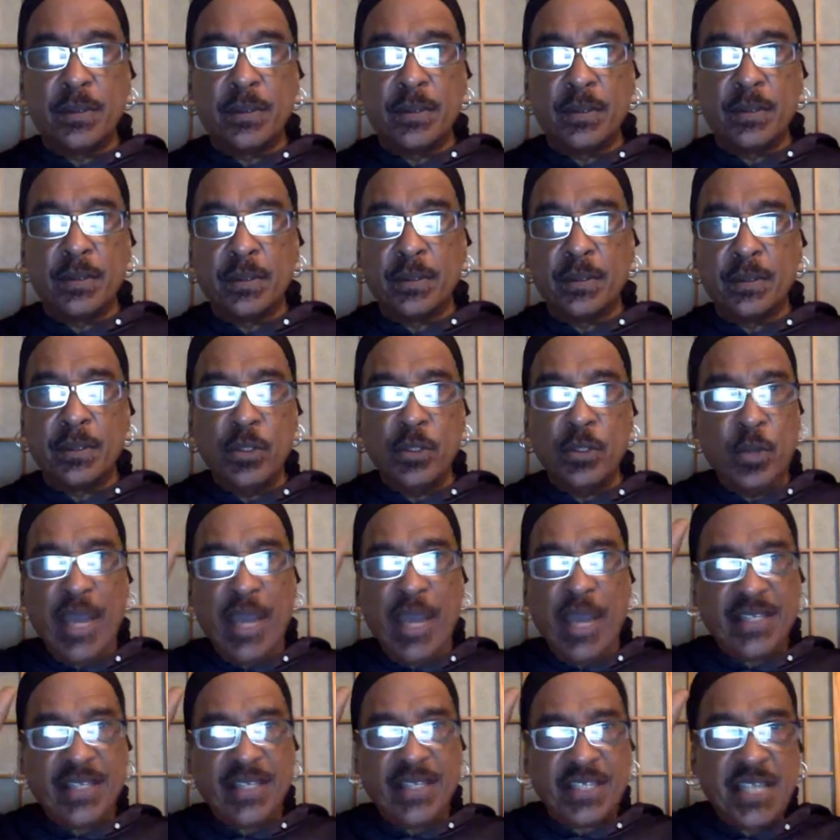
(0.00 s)
You can't
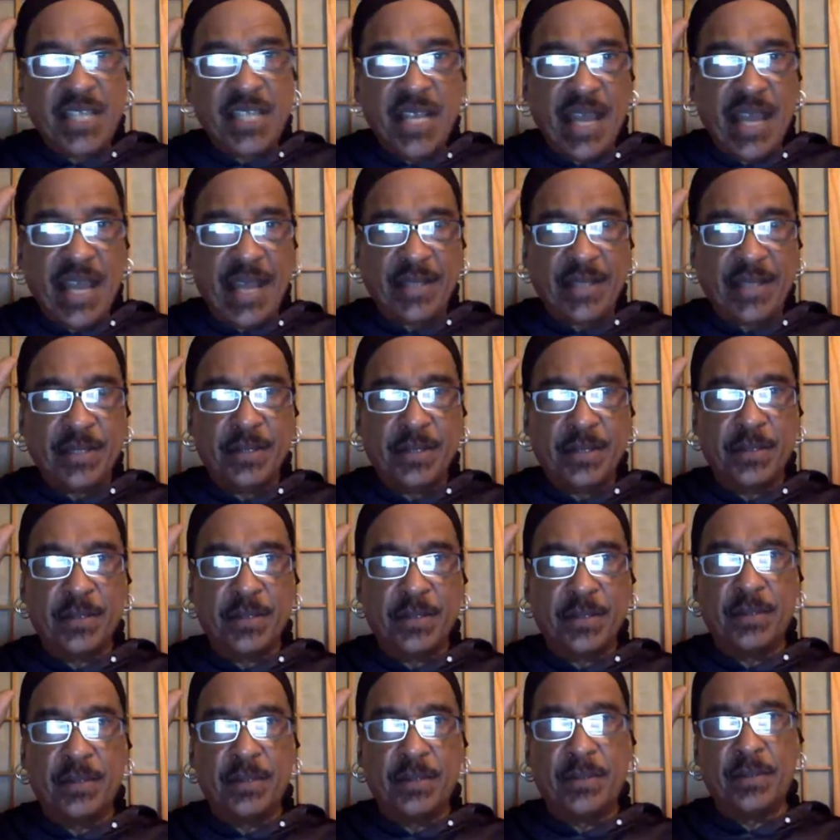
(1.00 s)
see that.
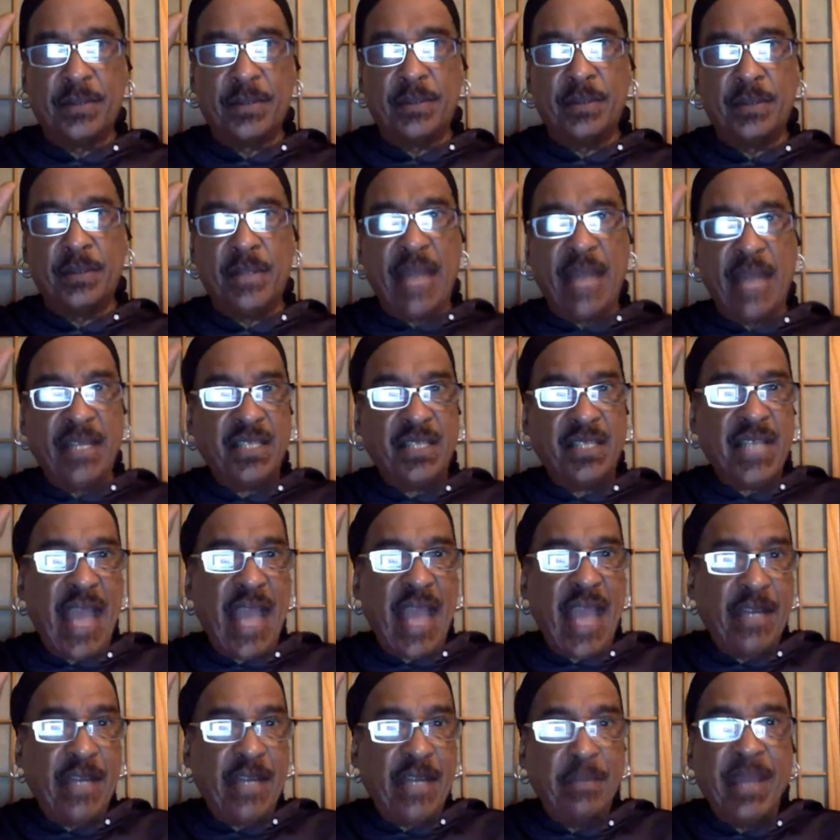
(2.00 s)
That is the
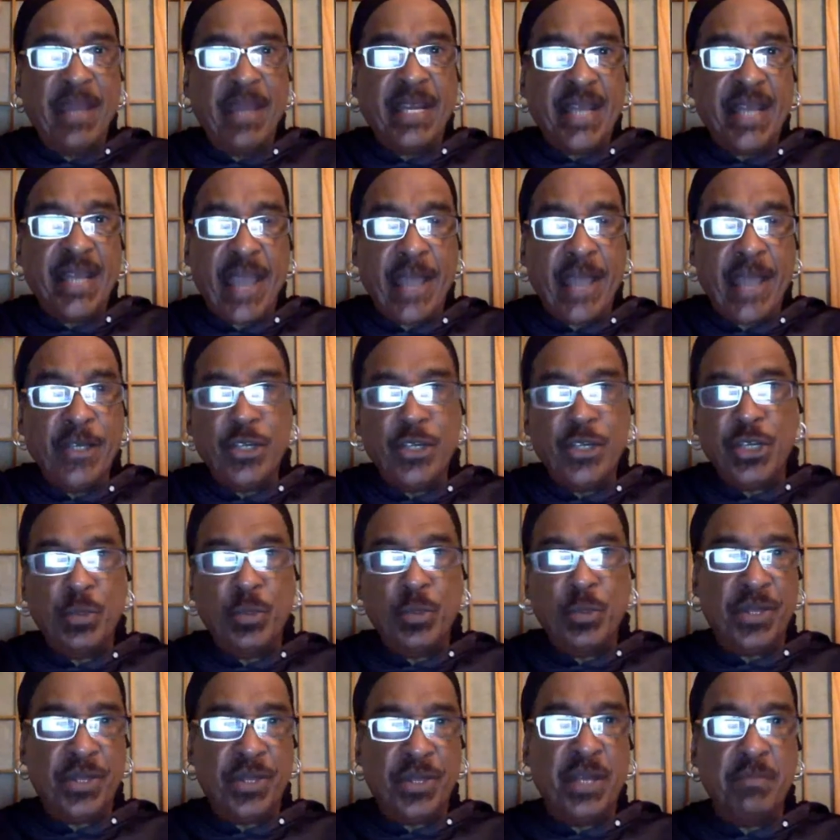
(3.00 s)
animating energy
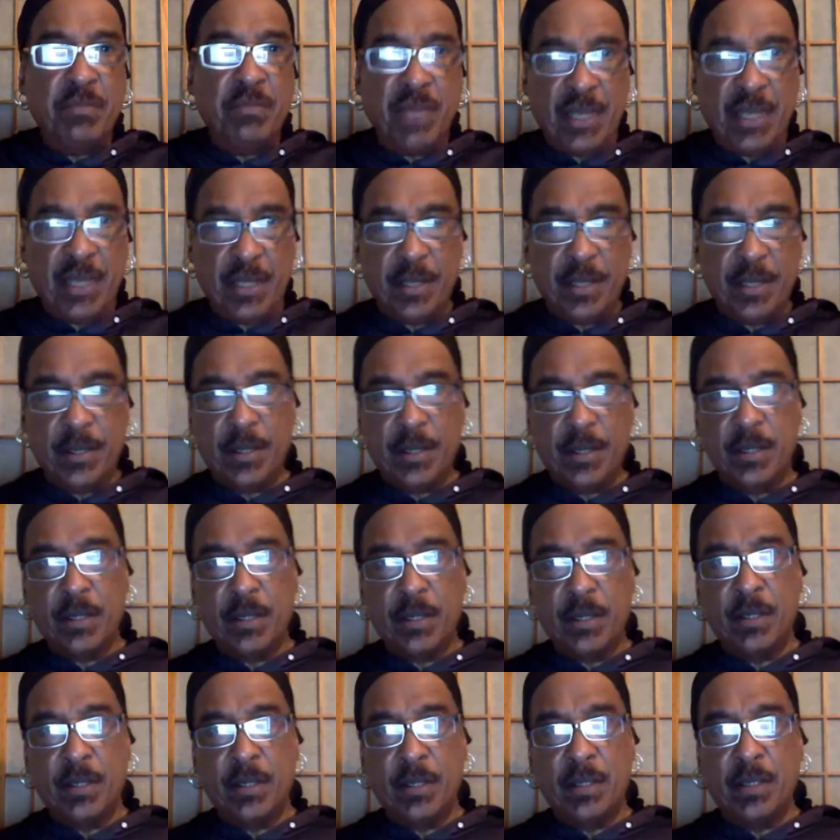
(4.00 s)
within me
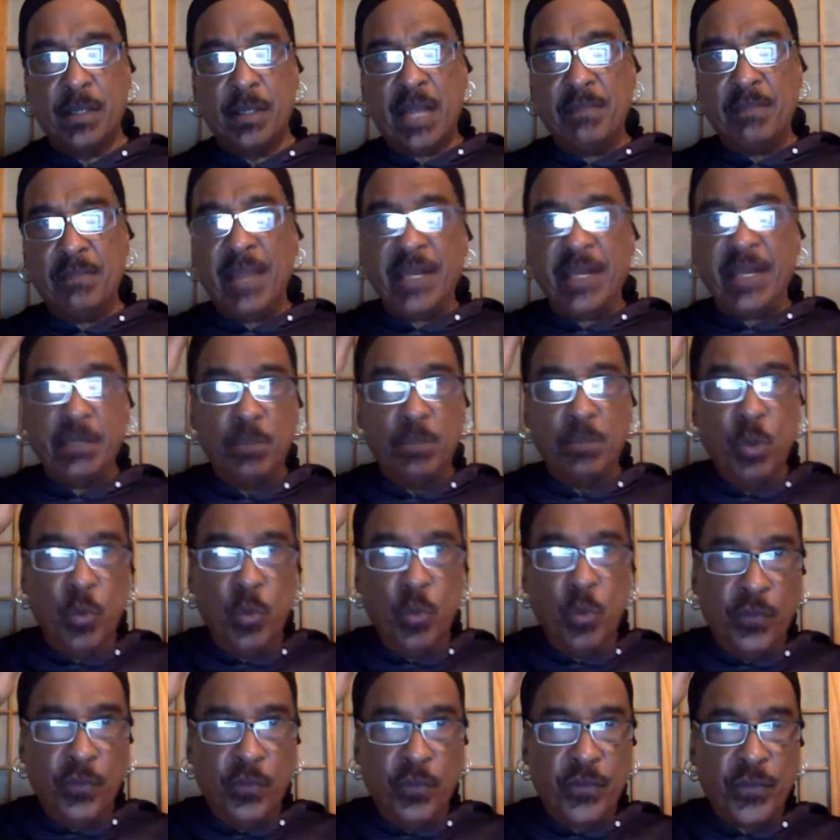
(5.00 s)
that made it move.
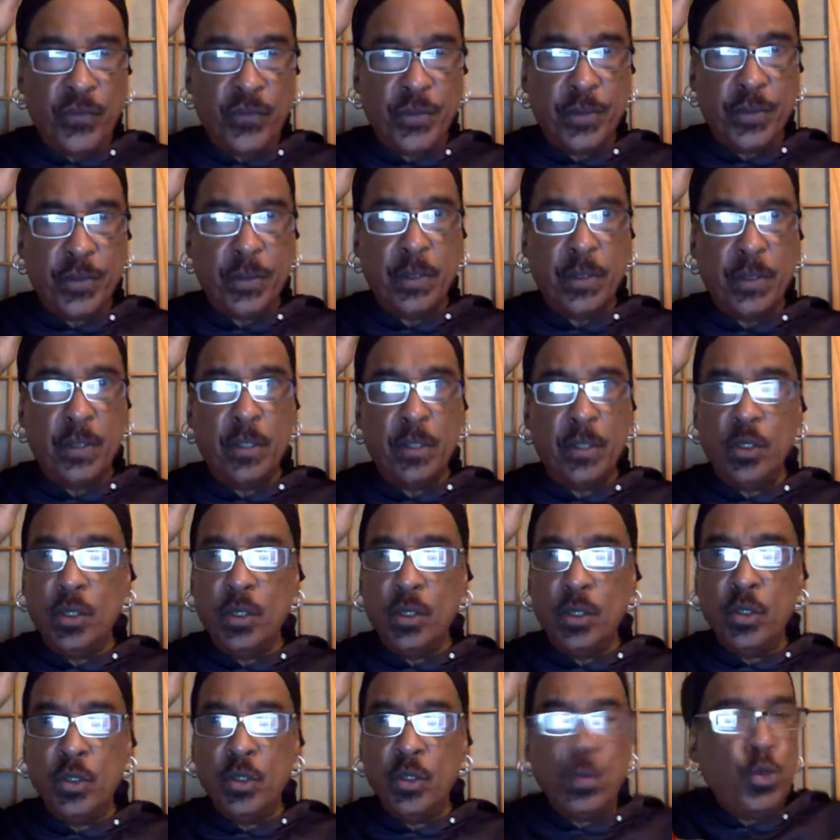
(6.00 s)

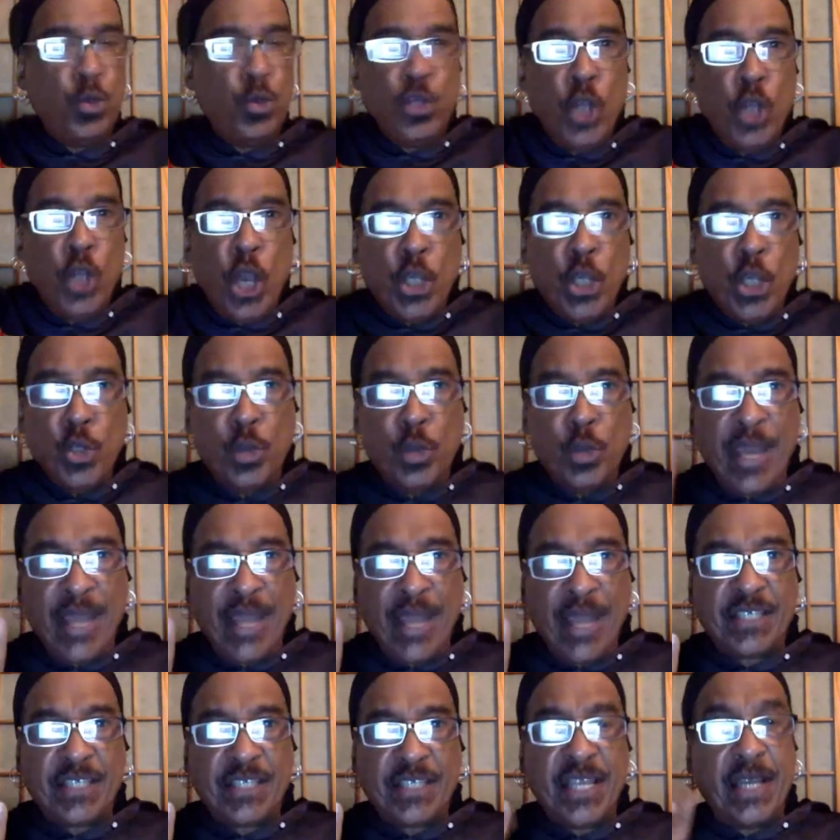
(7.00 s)
You can't
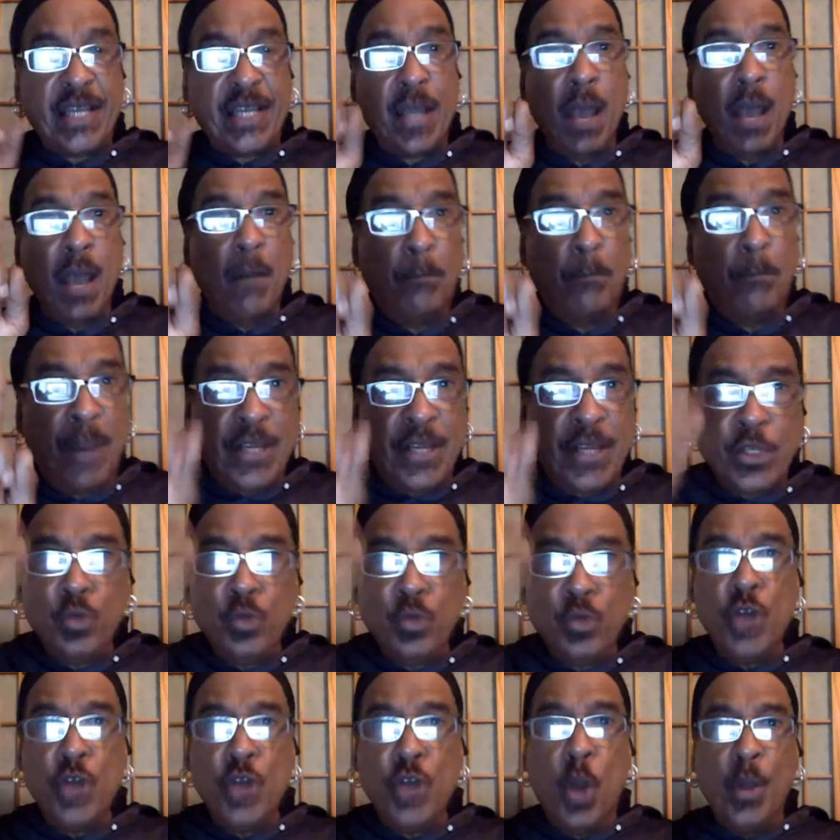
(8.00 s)
see it, but you
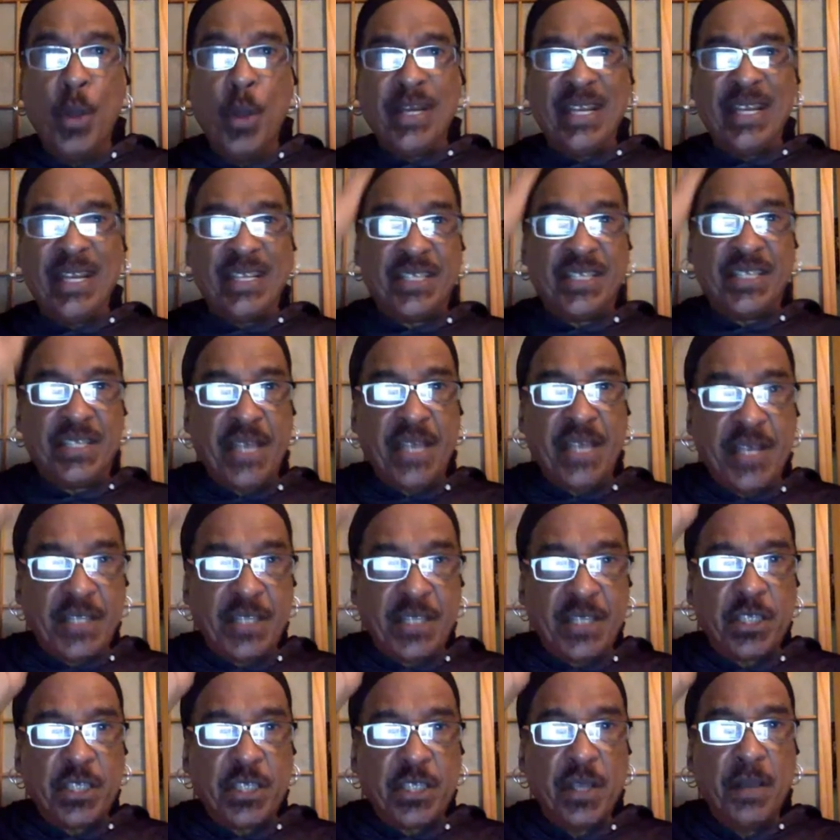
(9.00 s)
know it exists
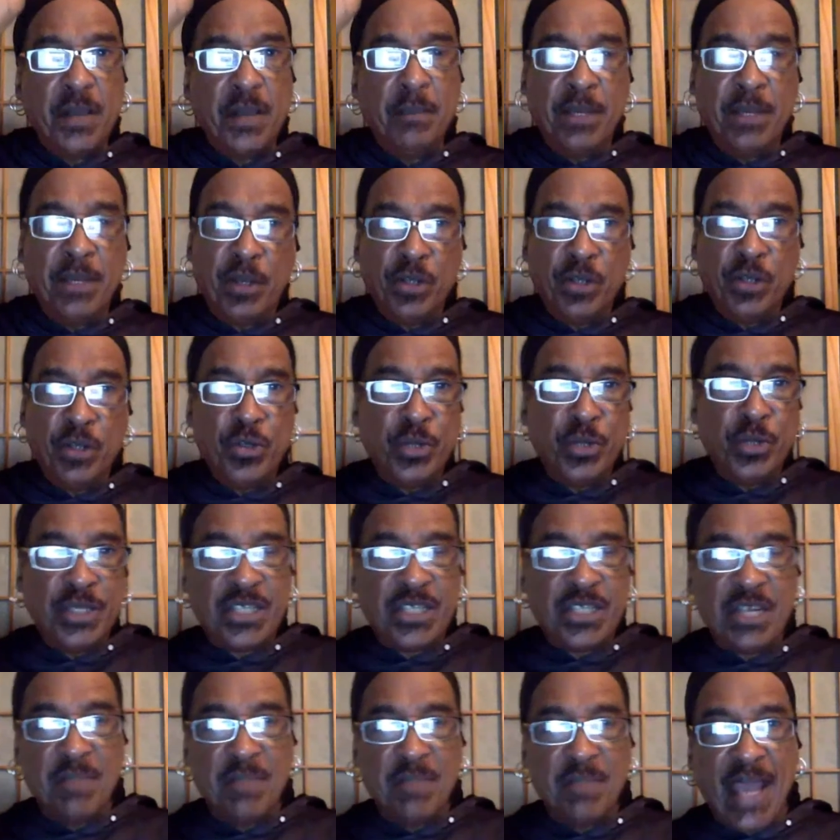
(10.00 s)
because you can see
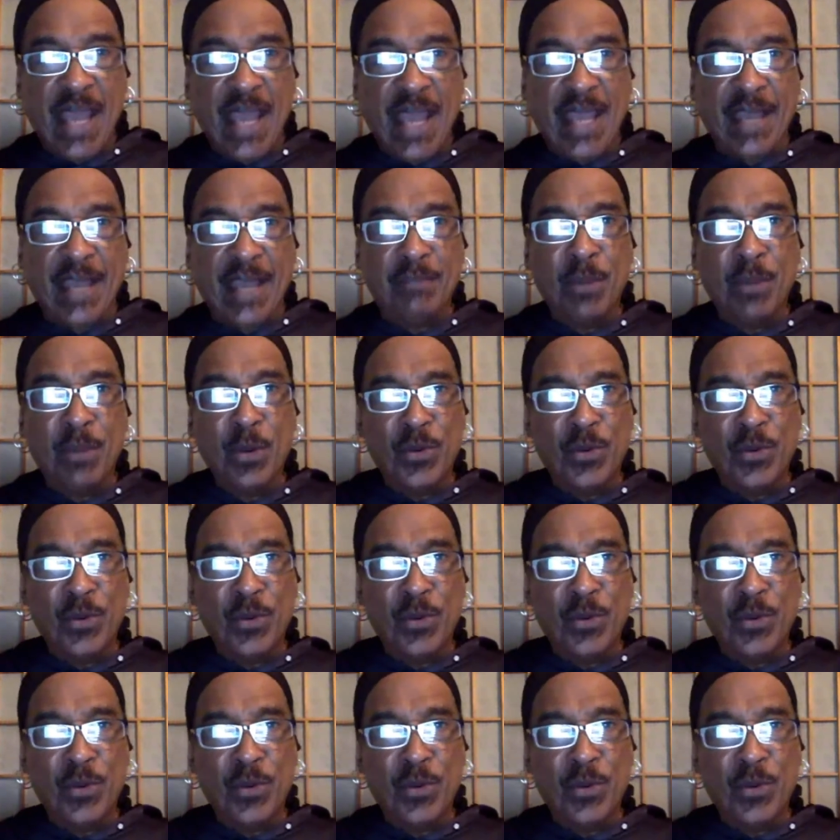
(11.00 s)
my hand move.